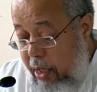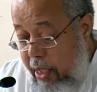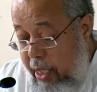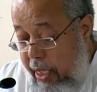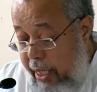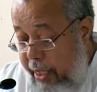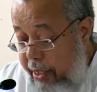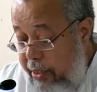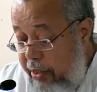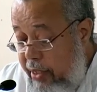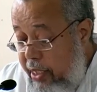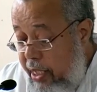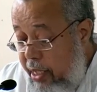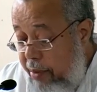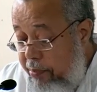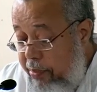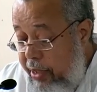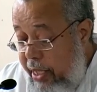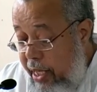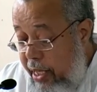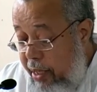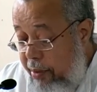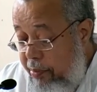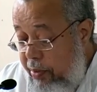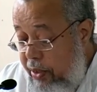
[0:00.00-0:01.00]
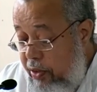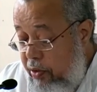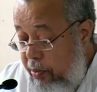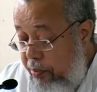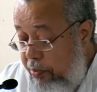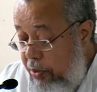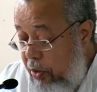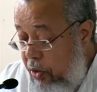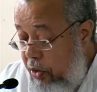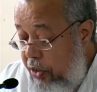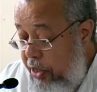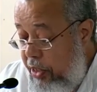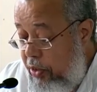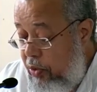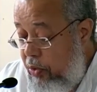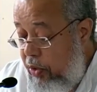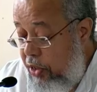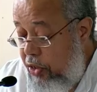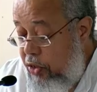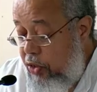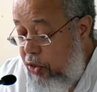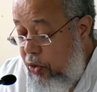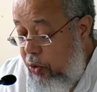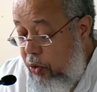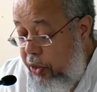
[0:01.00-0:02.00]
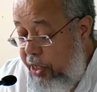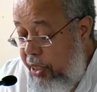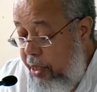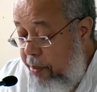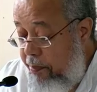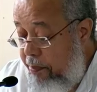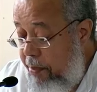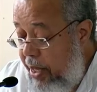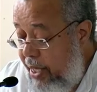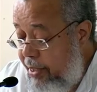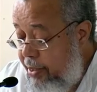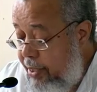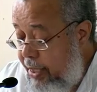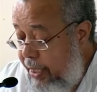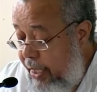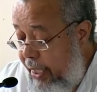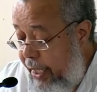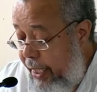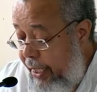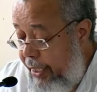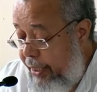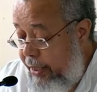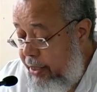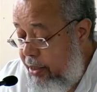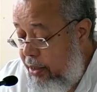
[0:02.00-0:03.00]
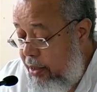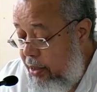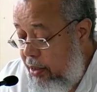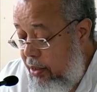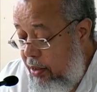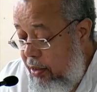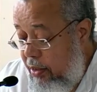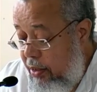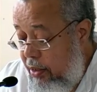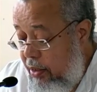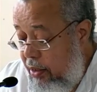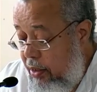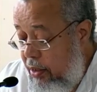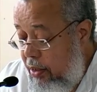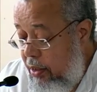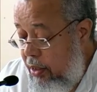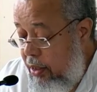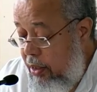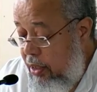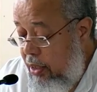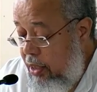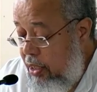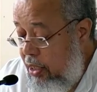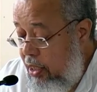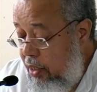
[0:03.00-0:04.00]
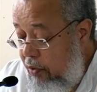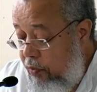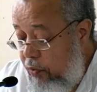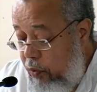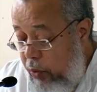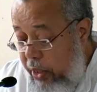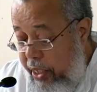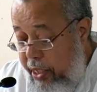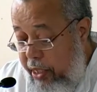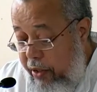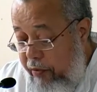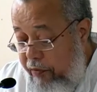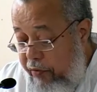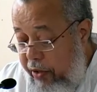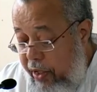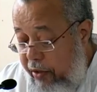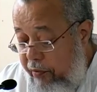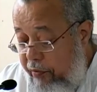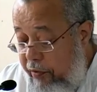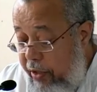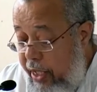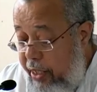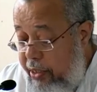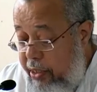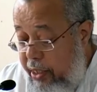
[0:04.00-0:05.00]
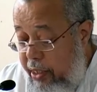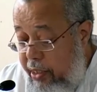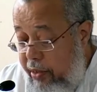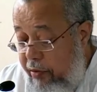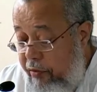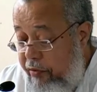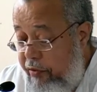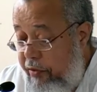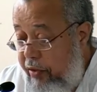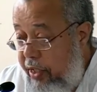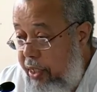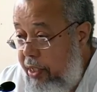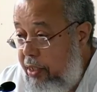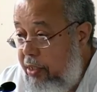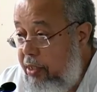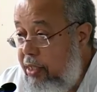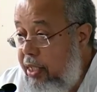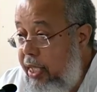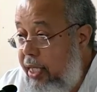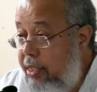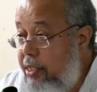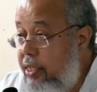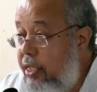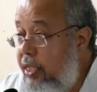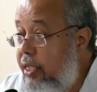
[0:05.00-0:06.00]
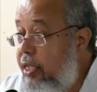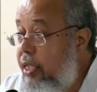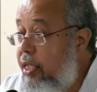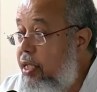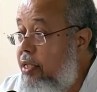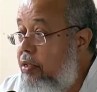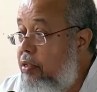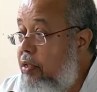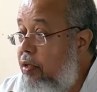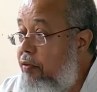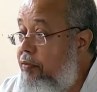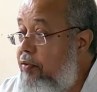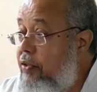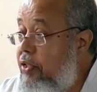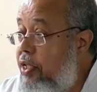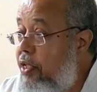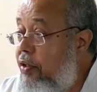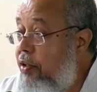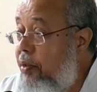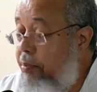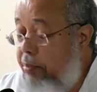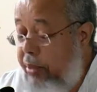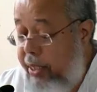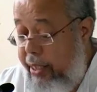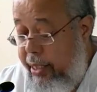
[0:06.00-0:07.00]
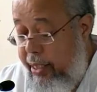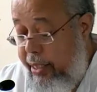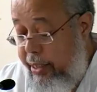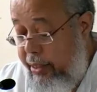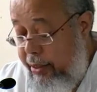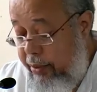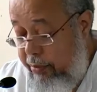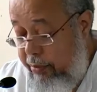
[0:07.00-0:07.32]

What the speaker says: At the same time, his opponents were shown in the best light, even when they fell flat on their face, as in the case of Sarah Palin.